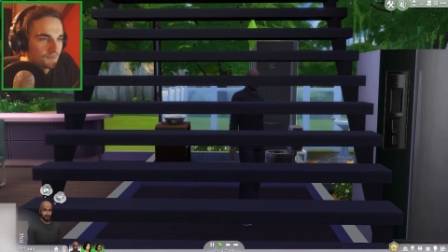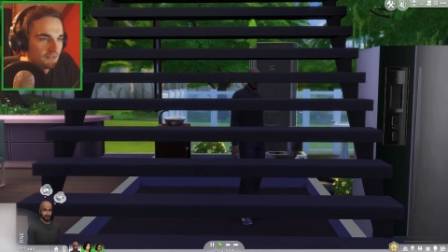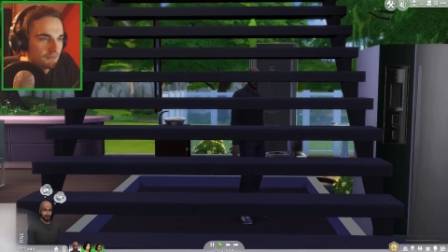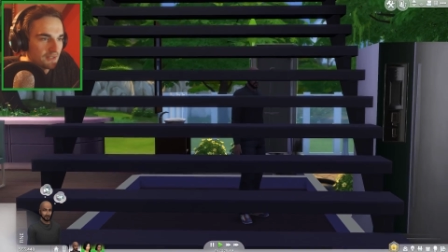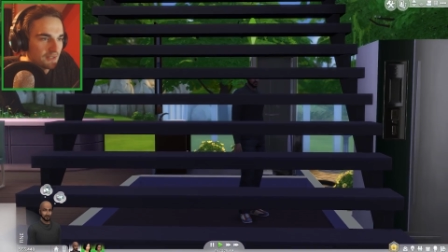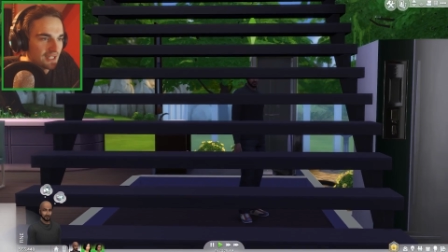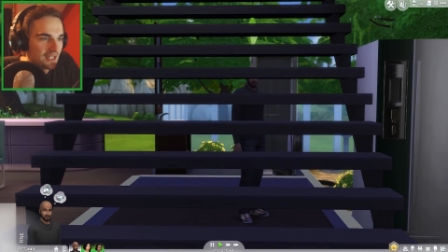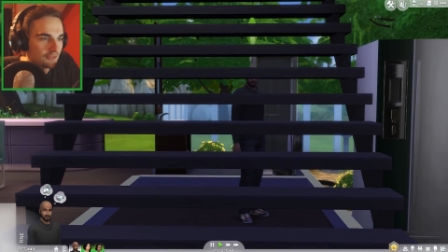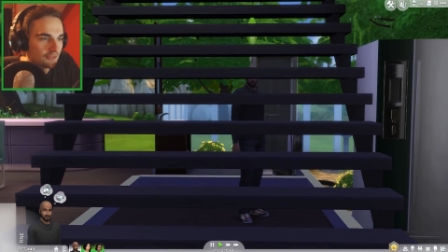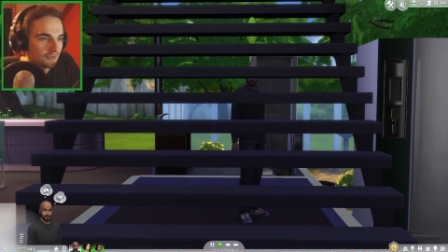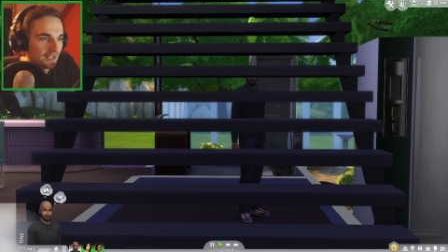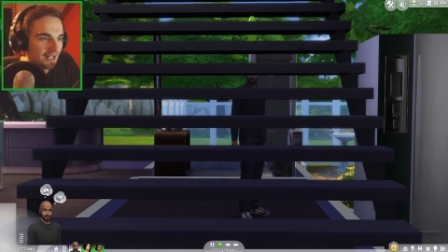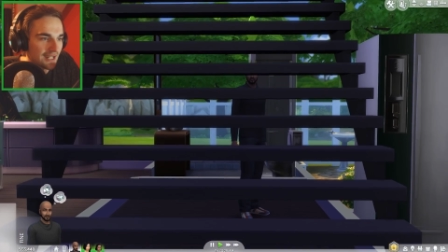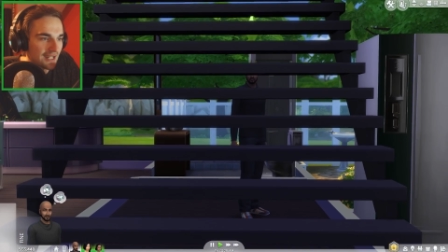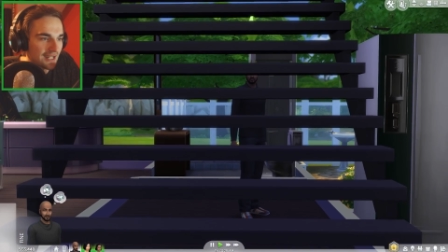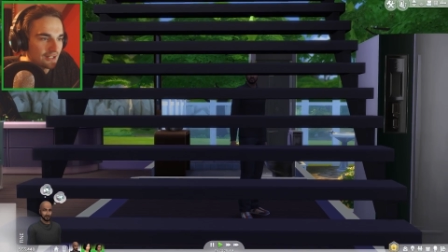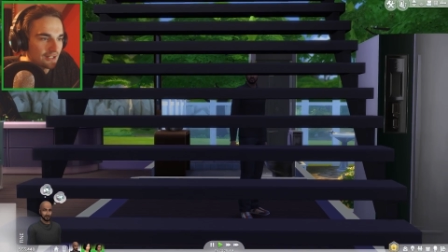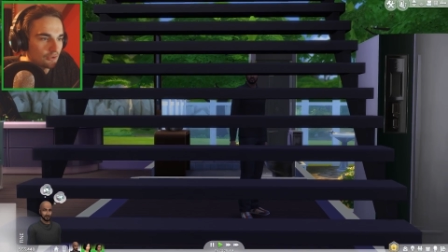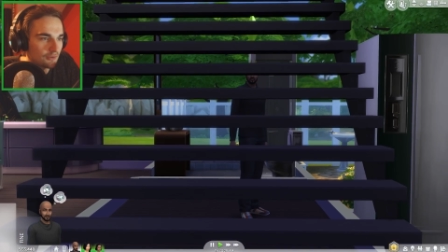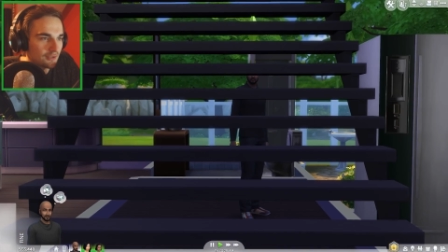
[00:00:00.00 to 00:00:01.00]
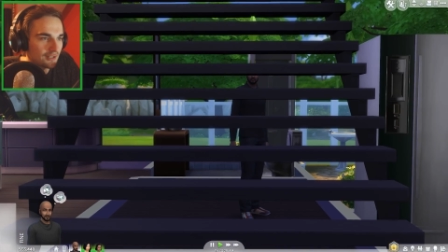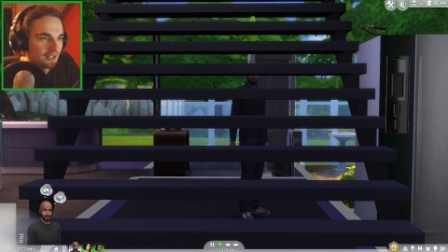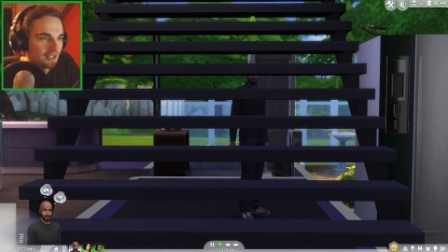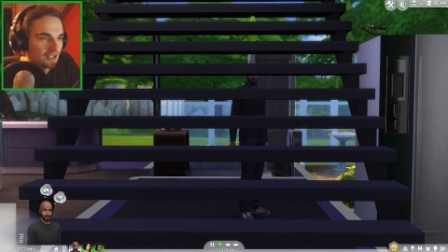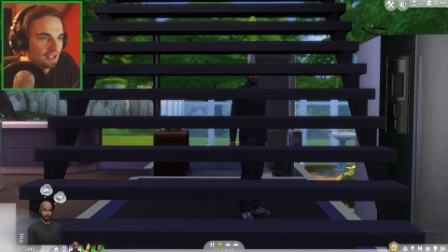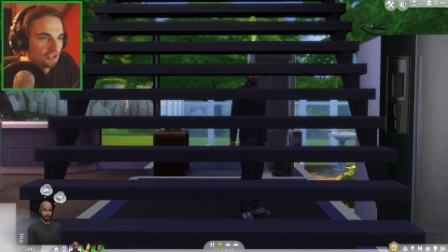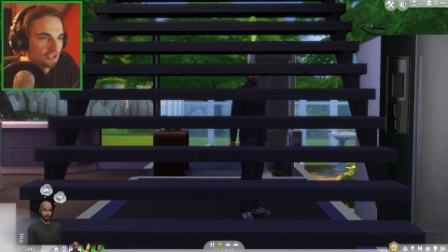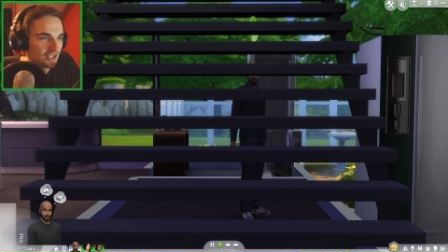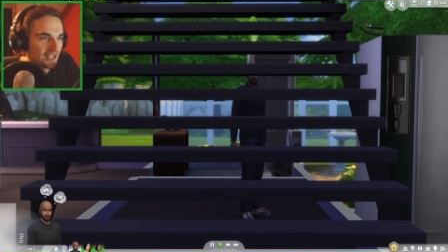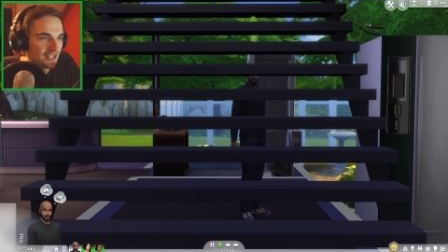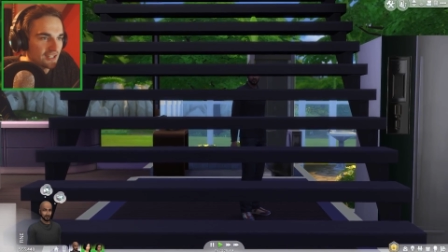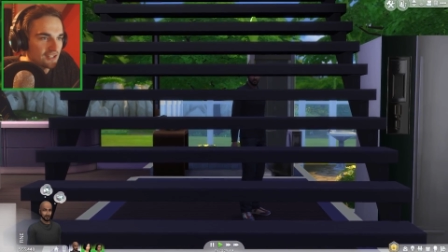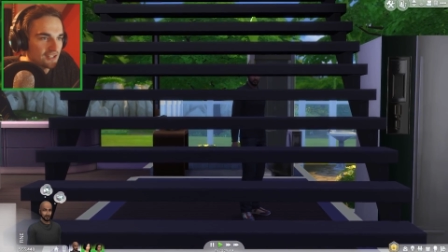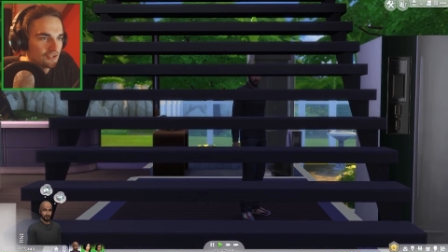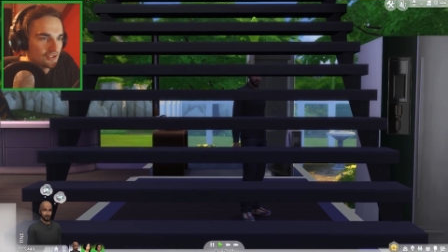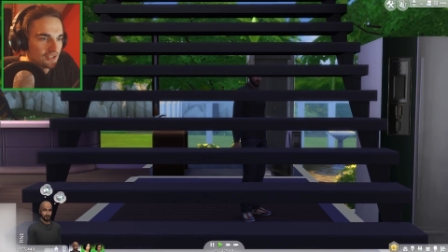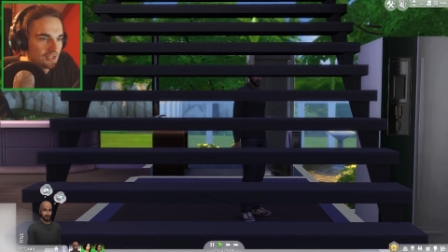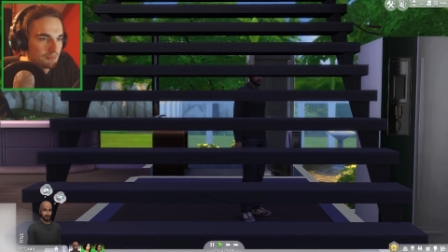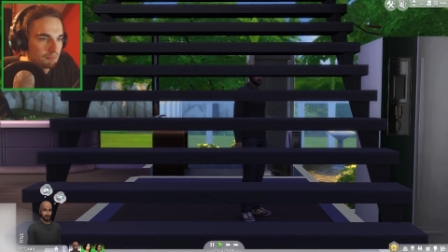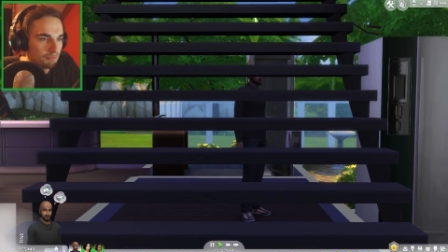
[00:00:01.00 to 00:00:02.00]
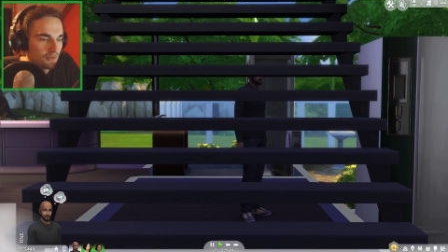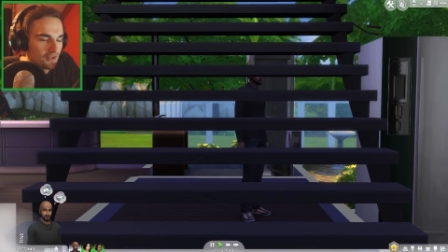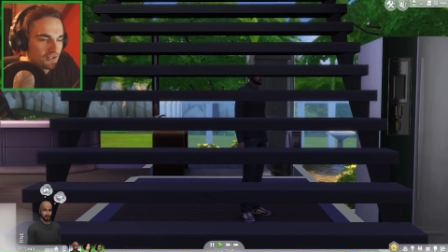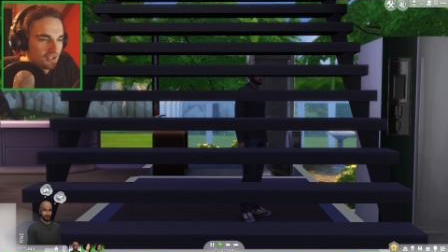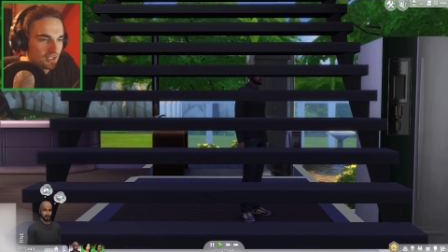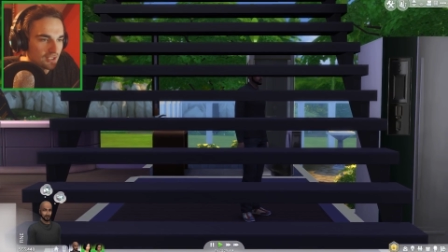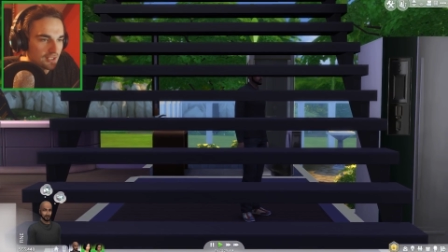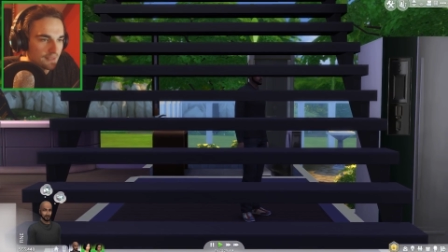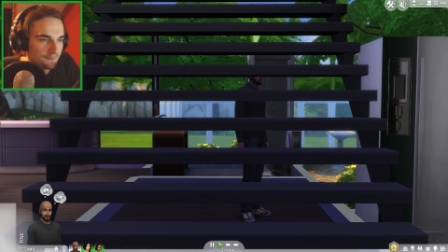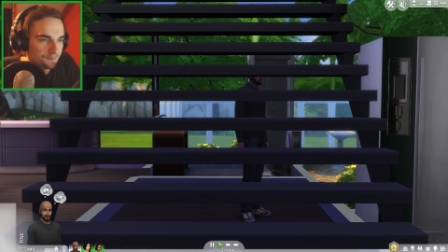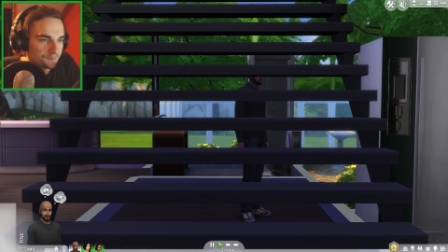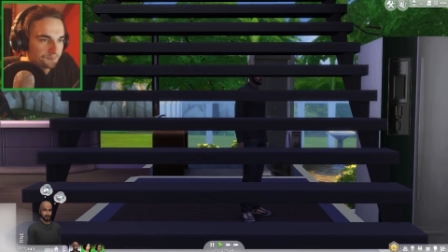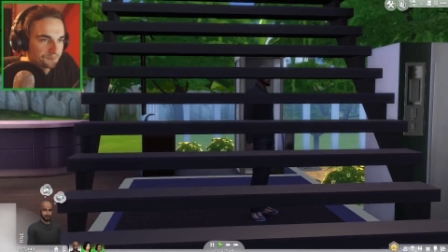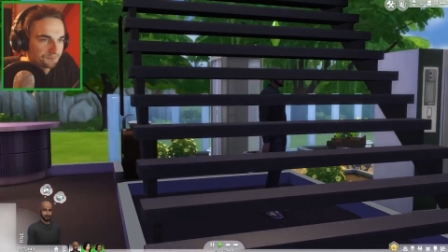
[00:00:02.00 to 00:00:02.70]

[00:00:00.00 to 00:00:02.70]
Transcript: If you get the right angle, it looks like he's just in prison.